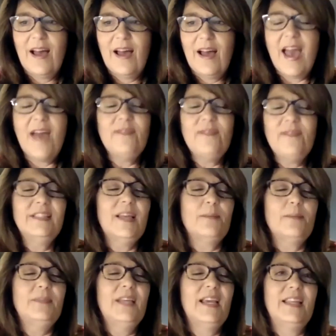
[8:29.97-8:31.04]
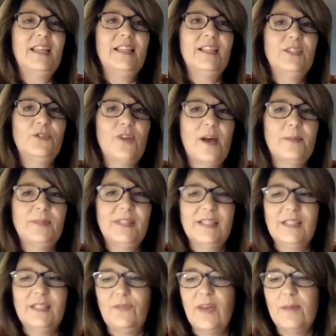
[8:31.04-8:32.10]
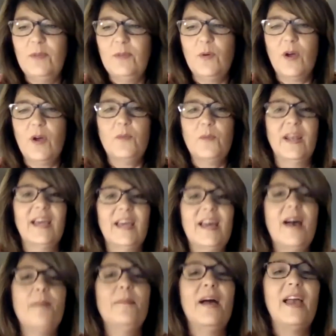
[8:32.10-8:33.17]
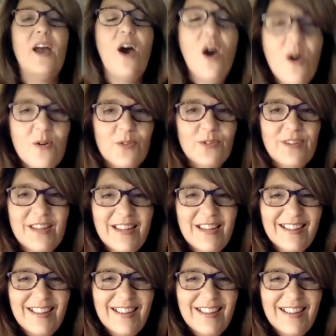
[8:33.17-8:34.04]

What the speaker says: I haven't stopped taking these drops since February when I got my own,